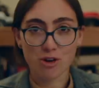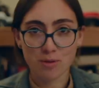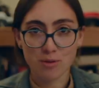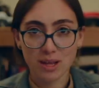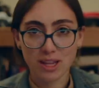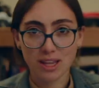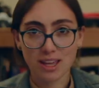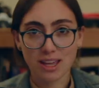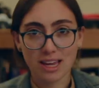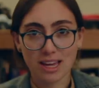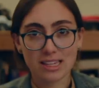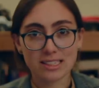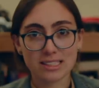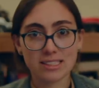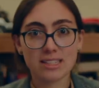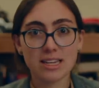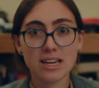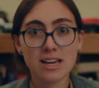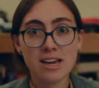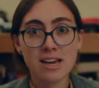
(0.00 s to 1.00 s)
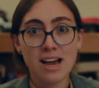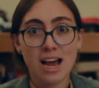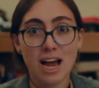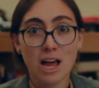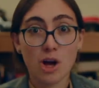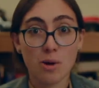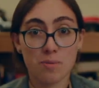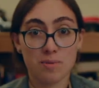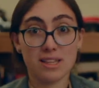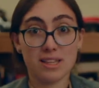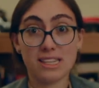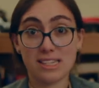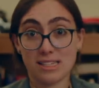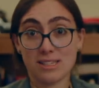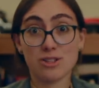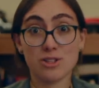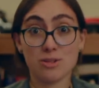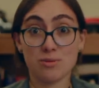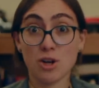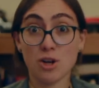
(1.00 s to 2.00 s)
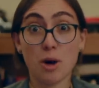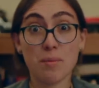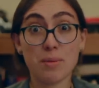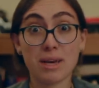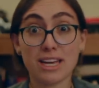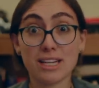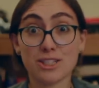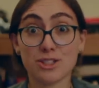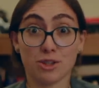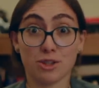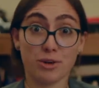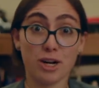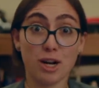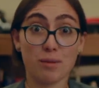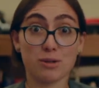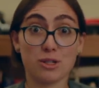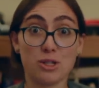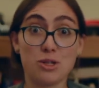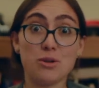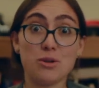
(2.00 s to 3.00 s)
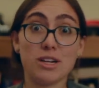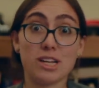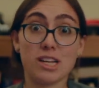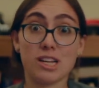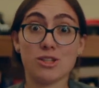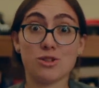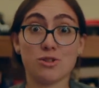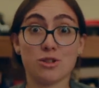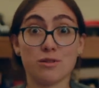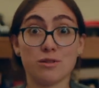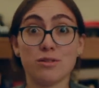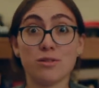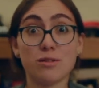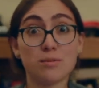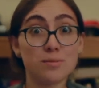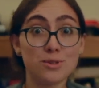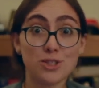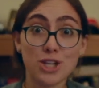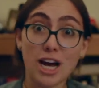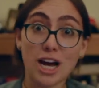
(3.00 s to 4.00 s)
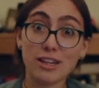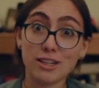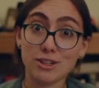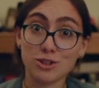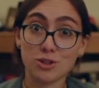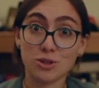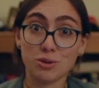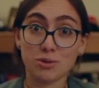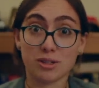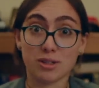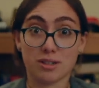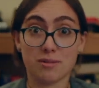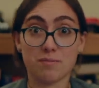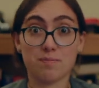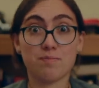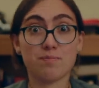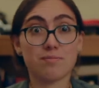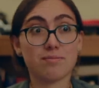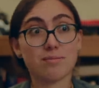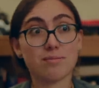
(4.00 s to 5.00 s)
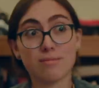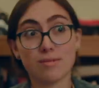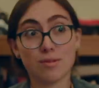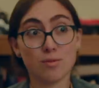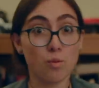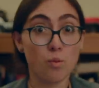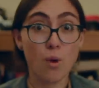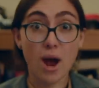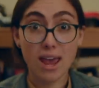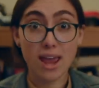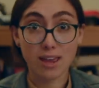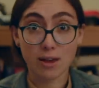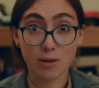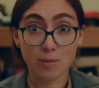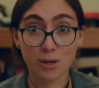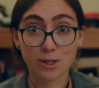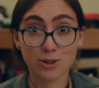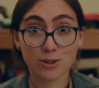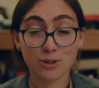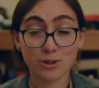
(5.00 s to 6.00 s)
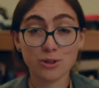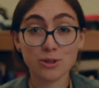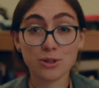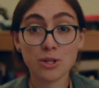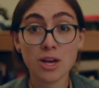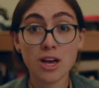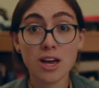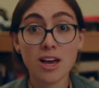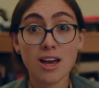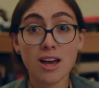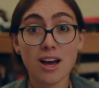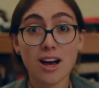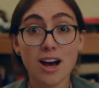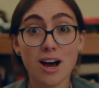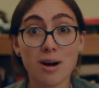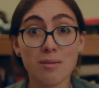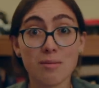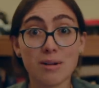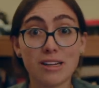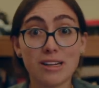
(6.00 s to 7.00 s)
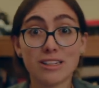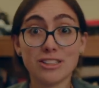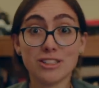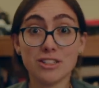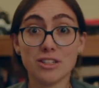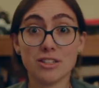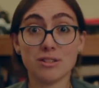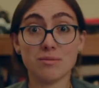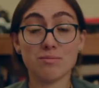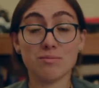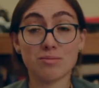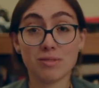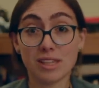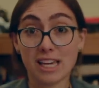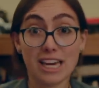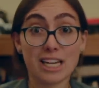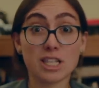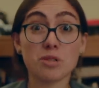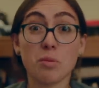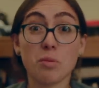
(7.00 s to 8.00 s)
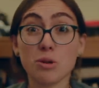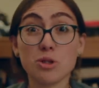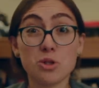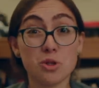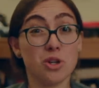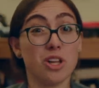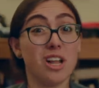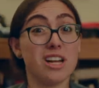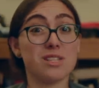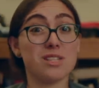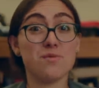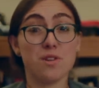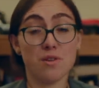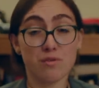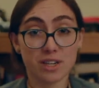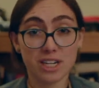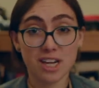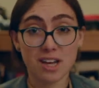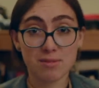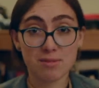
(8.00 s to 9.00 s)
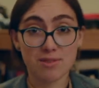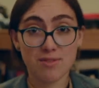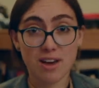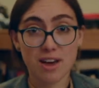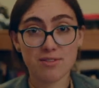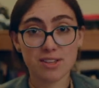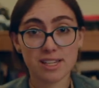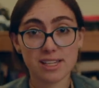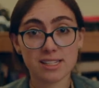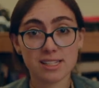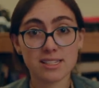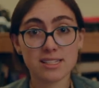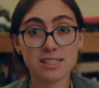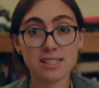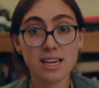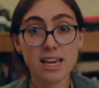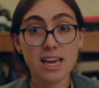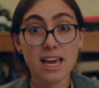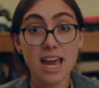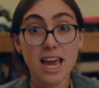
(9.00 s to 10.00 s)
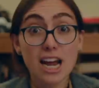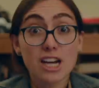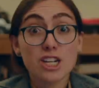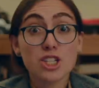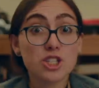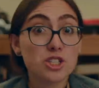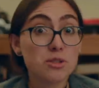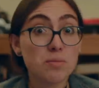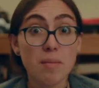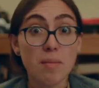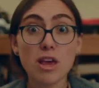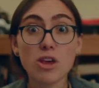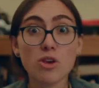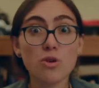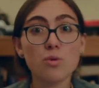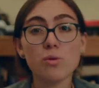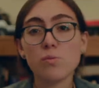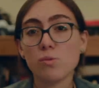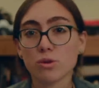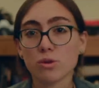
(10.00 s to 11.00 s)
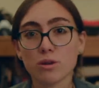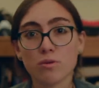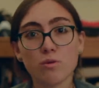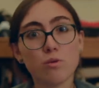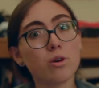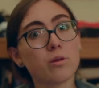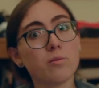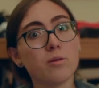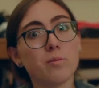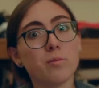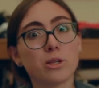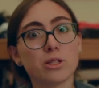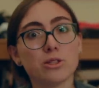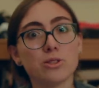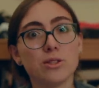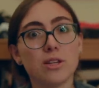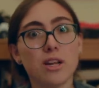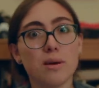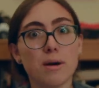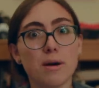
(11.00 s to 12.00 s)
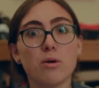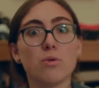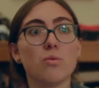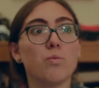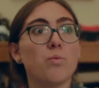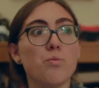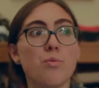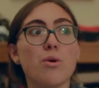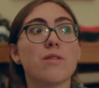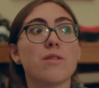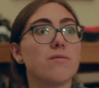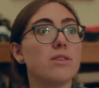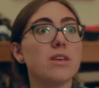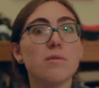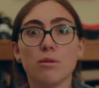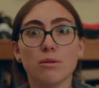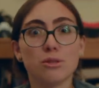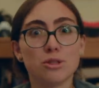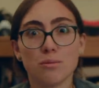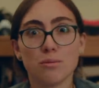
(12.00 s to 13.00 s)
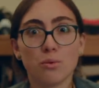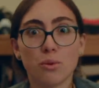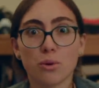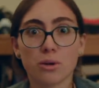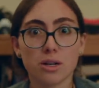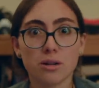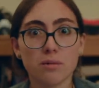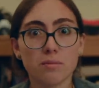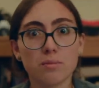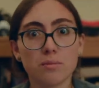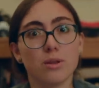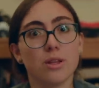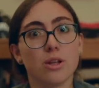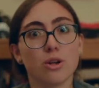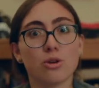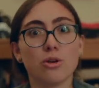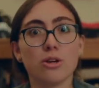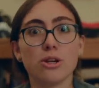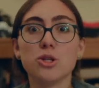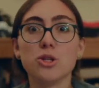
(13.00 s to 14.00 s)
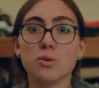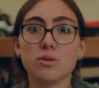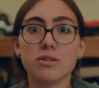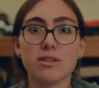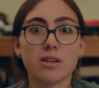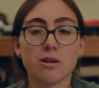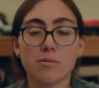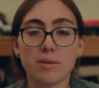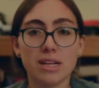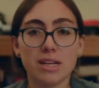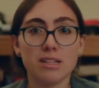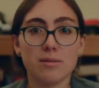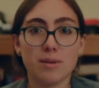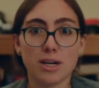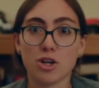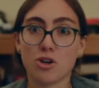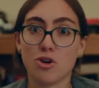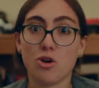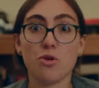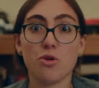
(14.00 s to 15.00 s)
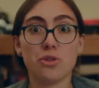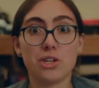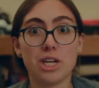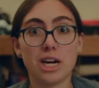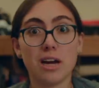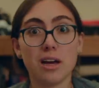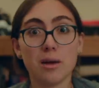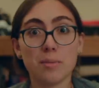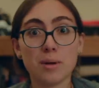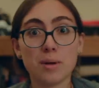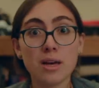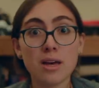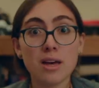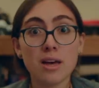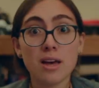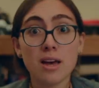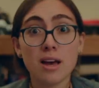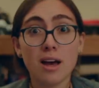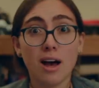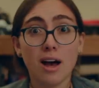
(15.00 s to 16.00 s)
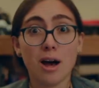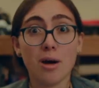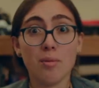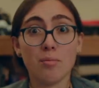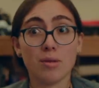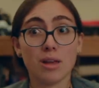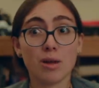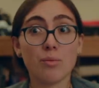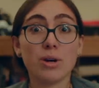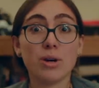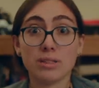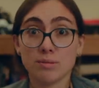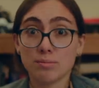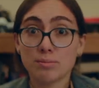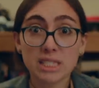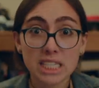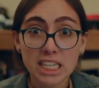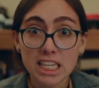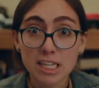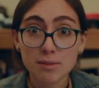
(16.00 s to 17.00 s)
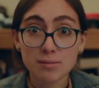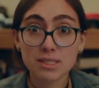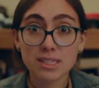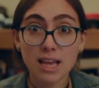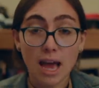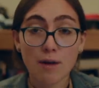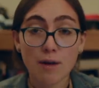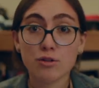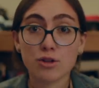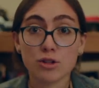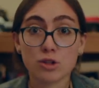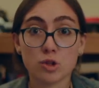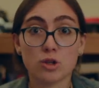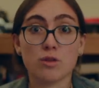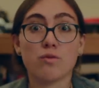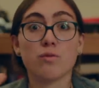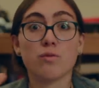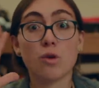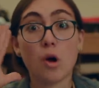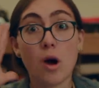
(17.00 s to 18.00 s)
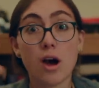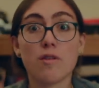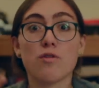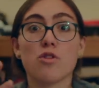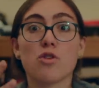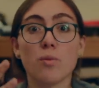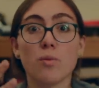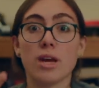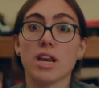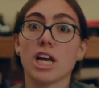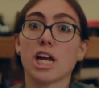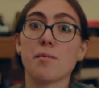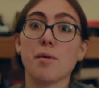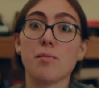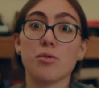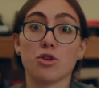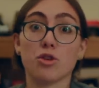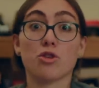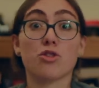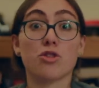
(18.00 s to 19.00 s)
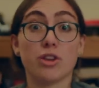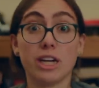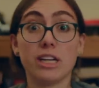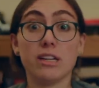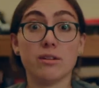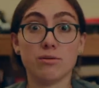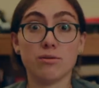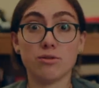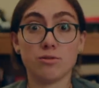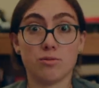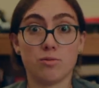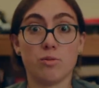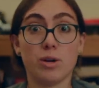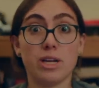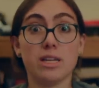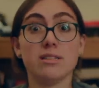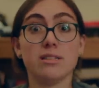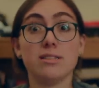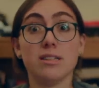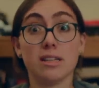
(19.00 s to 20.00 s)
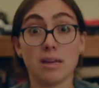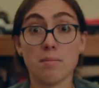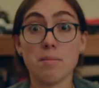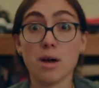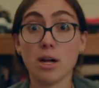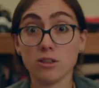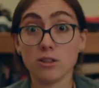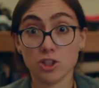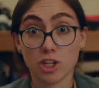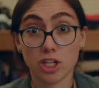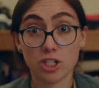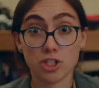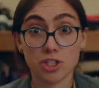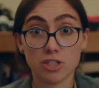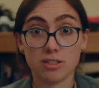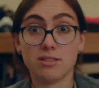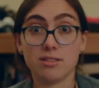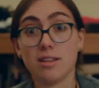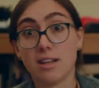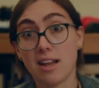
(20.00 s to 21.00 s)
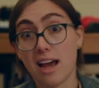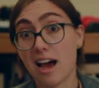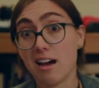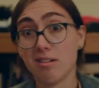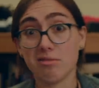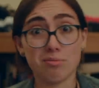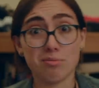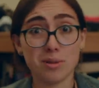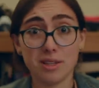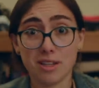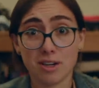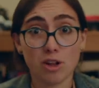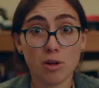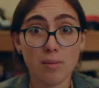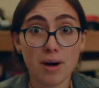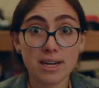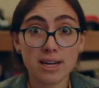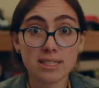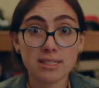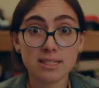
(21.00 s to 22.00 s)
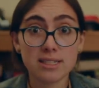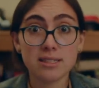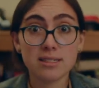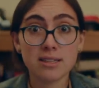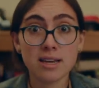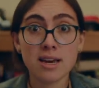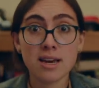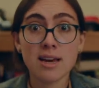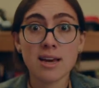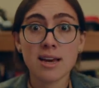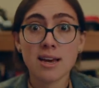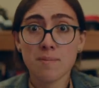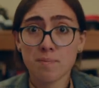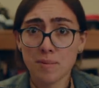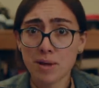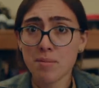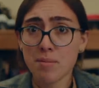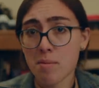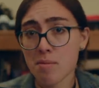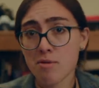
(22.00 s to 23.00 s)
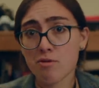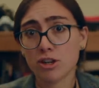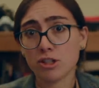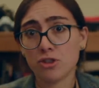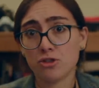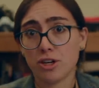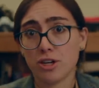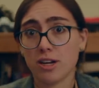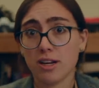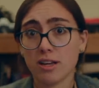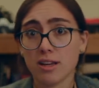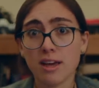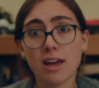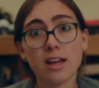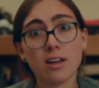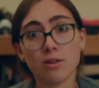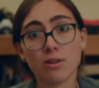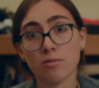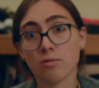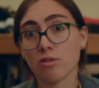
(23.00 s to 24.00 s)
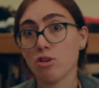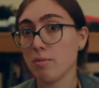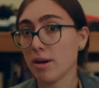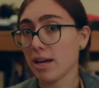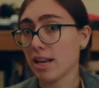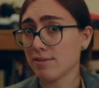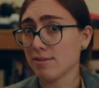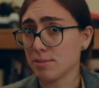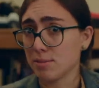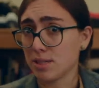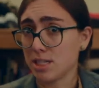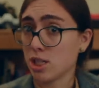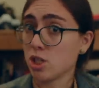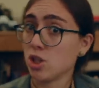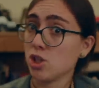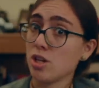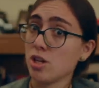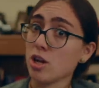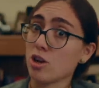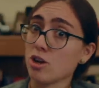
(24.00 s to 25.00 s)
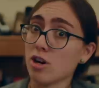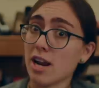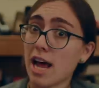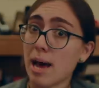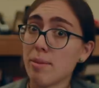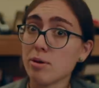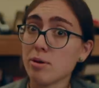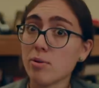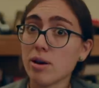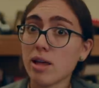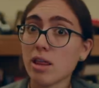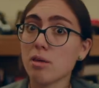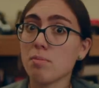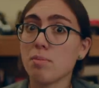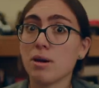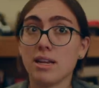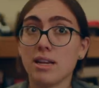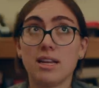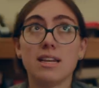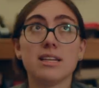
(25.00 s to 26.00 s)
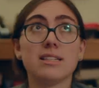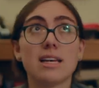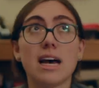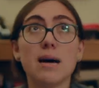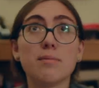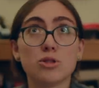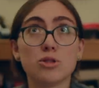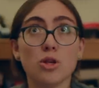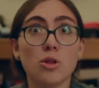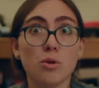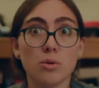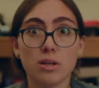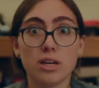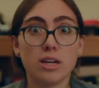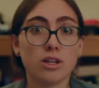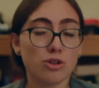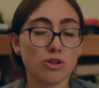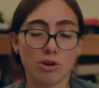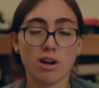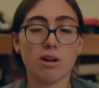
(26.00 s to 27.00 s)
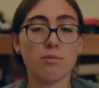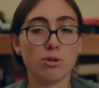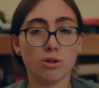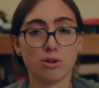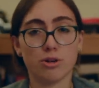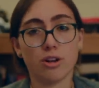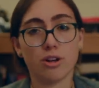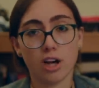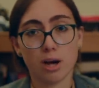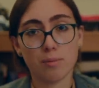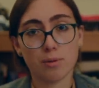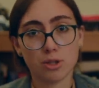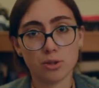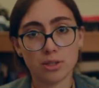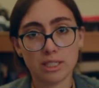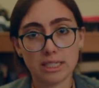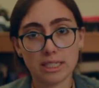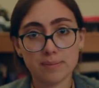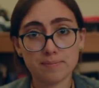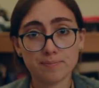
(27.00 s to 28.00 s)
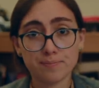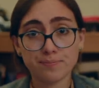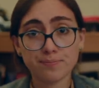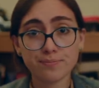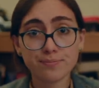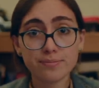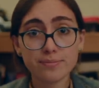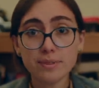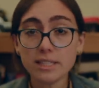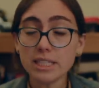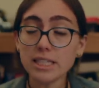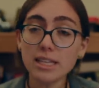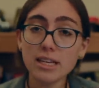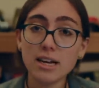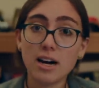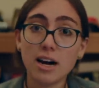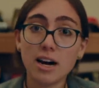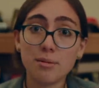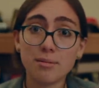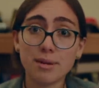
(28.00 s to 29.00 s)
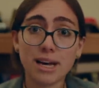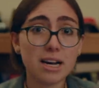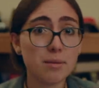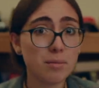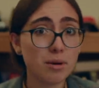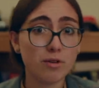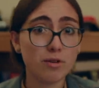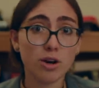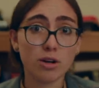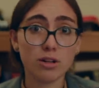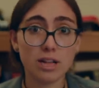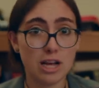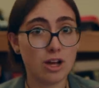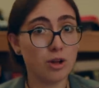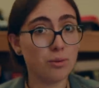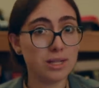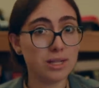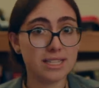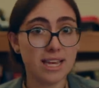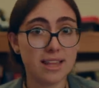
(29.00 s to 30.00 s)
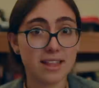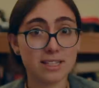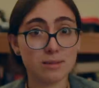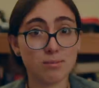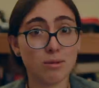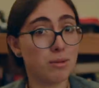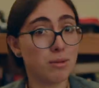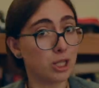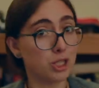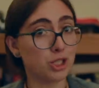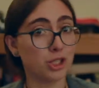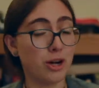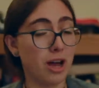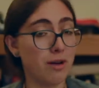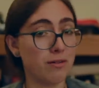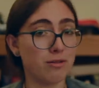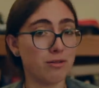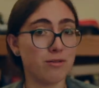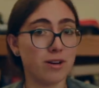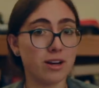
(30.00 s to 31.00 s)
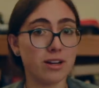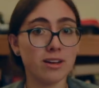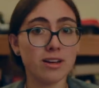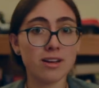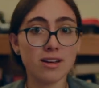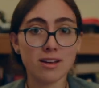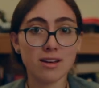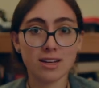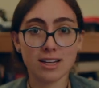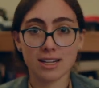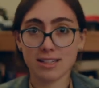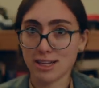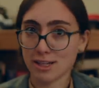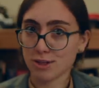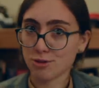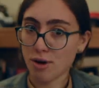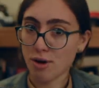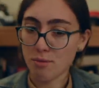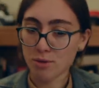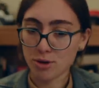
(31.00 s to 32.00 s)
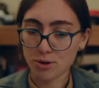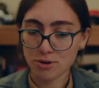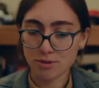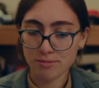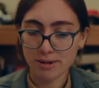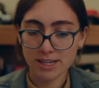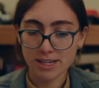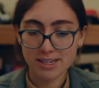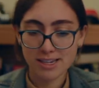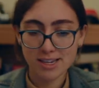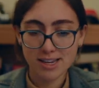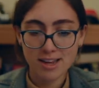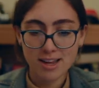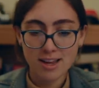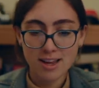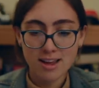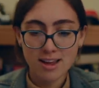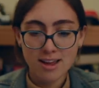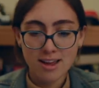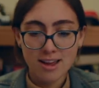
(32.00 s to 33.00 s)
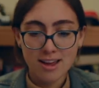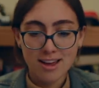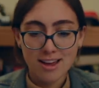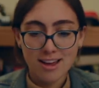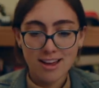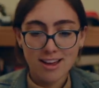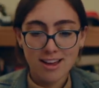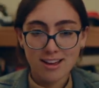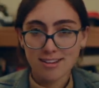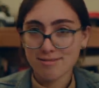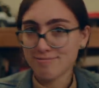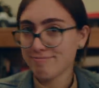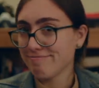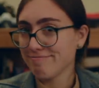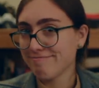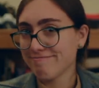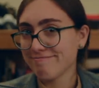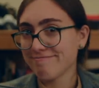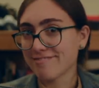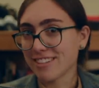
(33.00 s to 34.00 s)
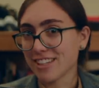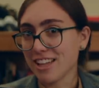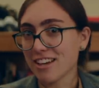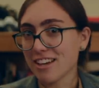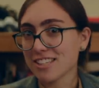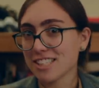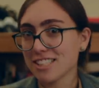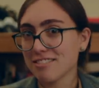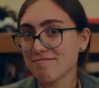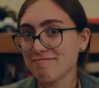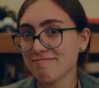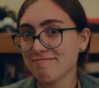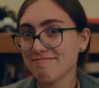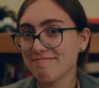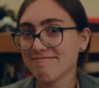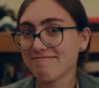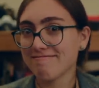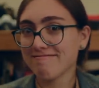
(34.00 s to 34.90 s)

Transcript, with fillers: whoever you're debating against, I hope that this topic is a great opportunity to sort of challenge your weighing muscles um, to expose you to lots of different types of evidence and to just make you a more informed person about one of the most important political issues that are being debated all the time. Um, when teams have to sort of go out of their way to come up with creative ways to compel judges that have political biases, it might be frustrating and you might have some decisions that you're not happy with, but it is absolutely an incredible learning opportunity. Um, and above all, I always say this, but make sure you're having fun because that's why we do debate. Good luck.